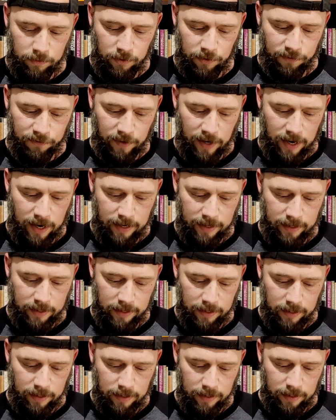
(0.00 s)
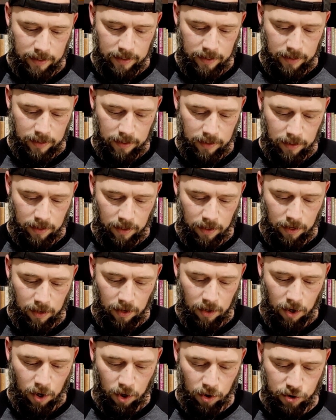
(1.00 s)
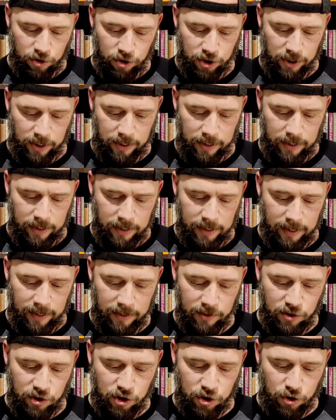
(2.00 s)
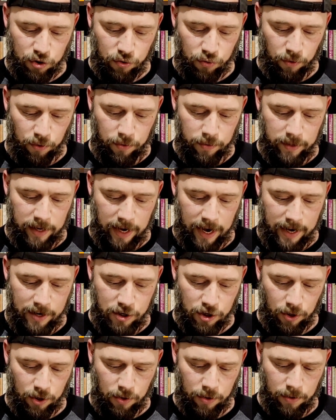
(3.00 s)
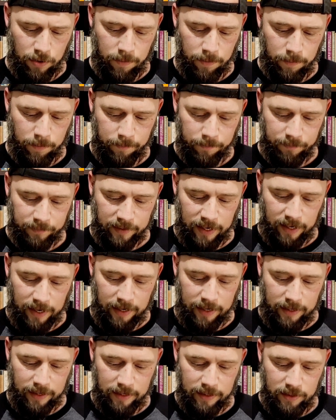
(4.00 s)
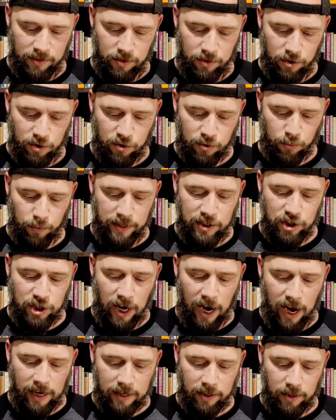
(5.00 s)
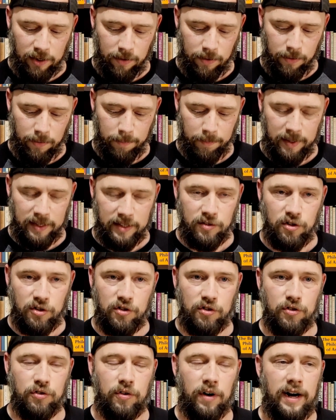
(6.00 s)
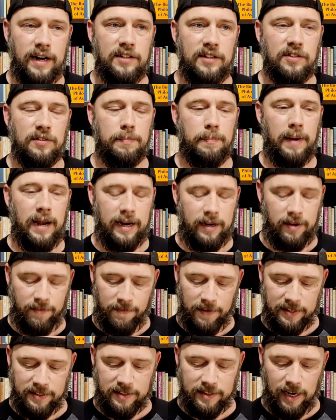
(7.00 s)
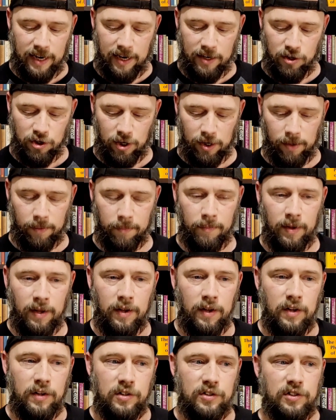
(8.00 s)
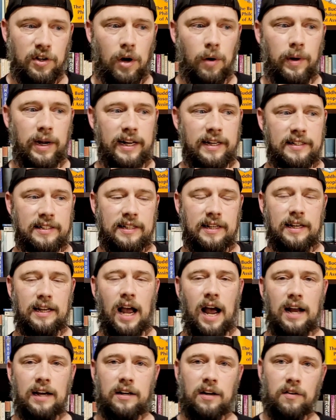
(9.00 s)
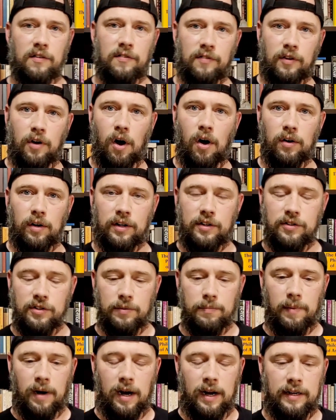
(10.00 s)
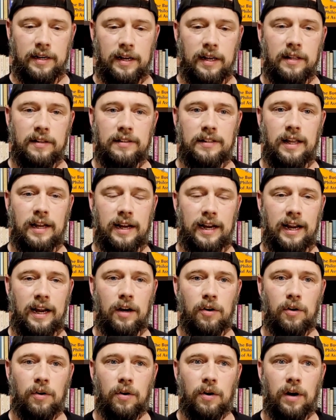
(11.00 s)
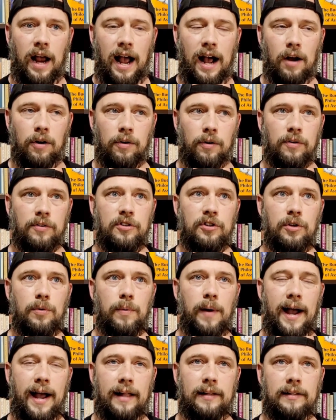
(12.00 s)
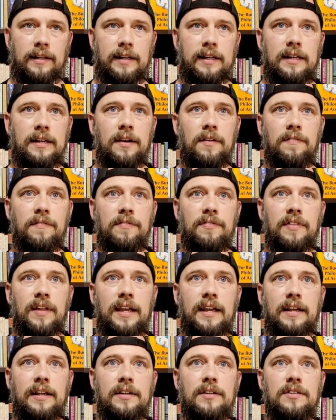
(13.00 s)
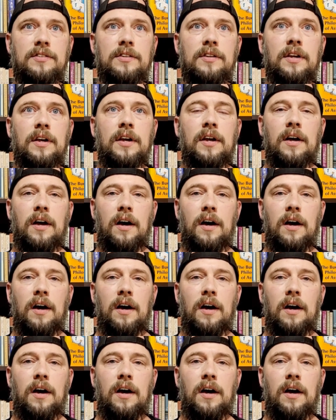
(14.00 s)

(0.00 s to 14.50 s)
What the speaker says: You find Honji is true nature, and Suijaku means trace manifestation. So it's kind of calling to mind the inner-outer duality of things,